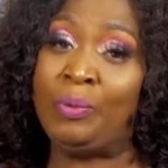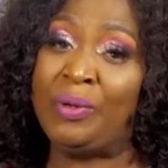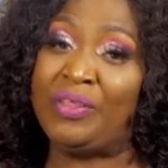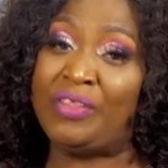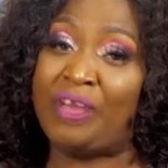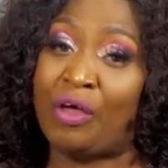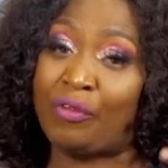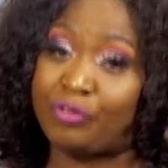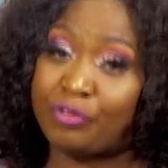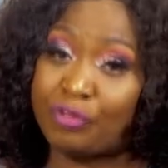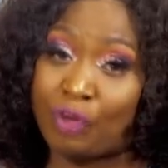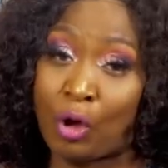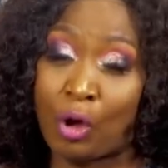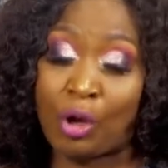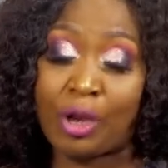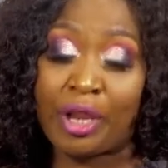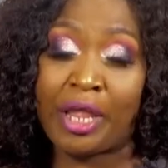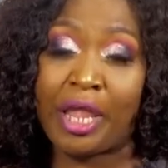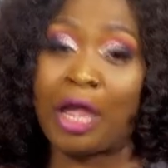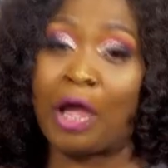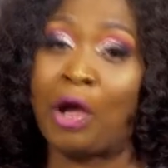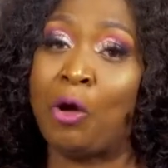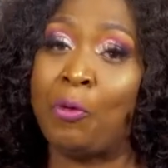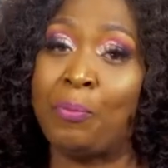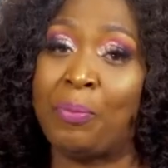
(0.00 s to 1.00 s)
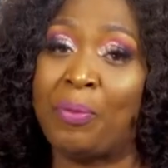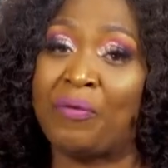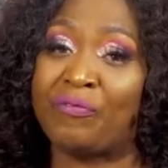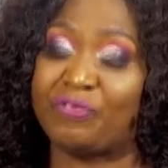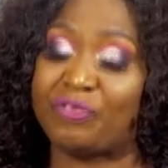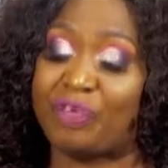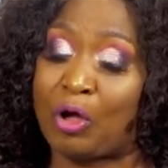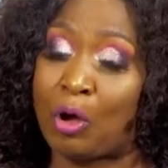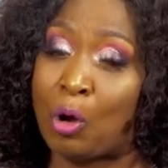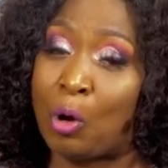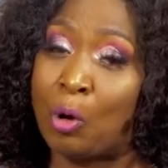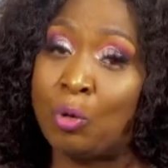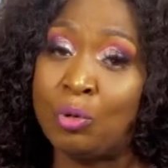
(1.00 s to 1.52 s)
Without the help of
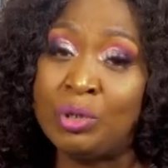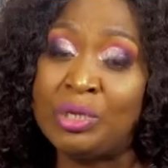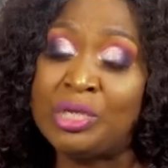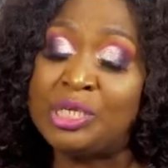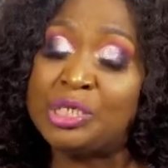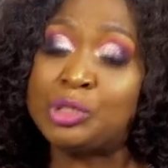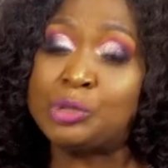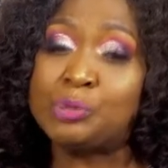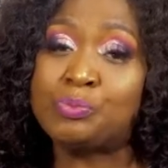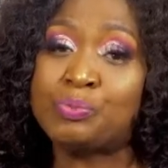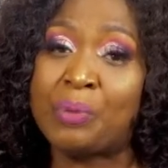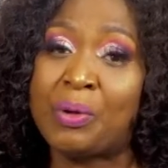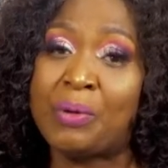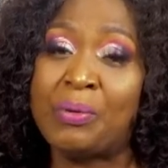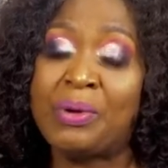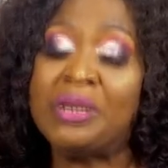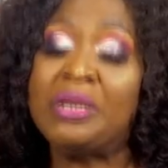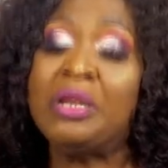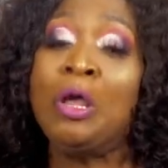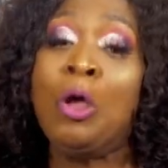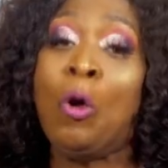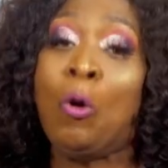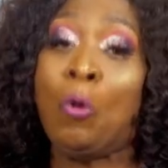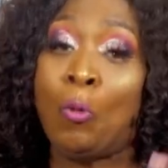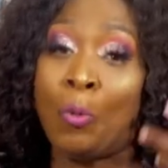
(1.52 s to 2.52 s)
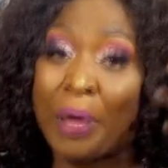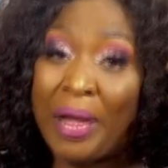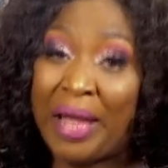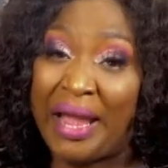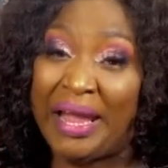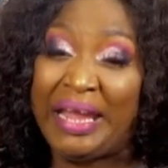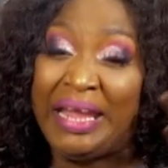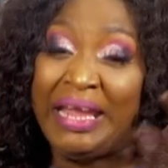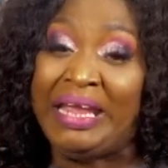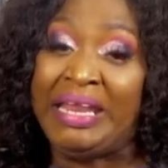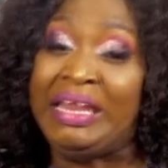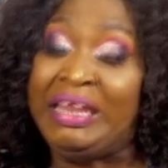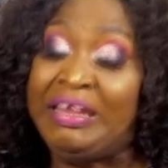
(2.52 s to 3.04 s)
the Holy Spirit, we
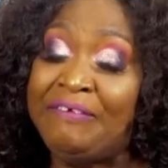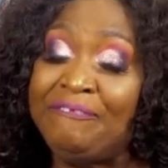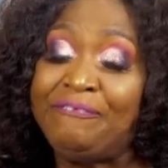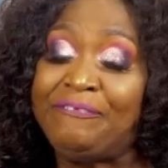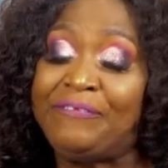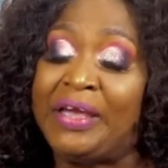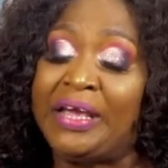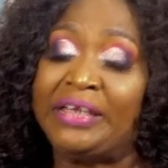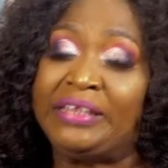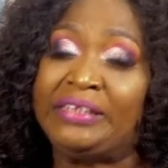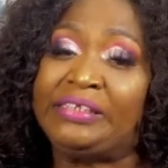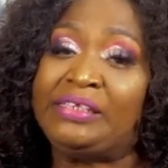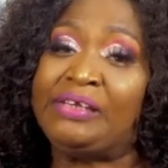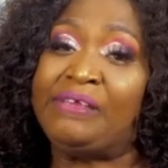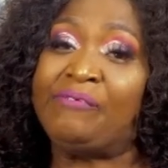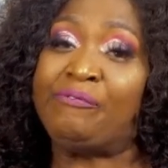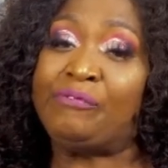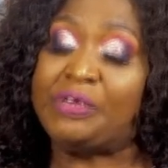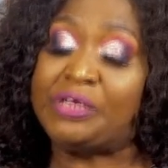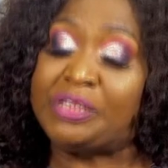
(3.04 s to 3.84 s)
are ineffective.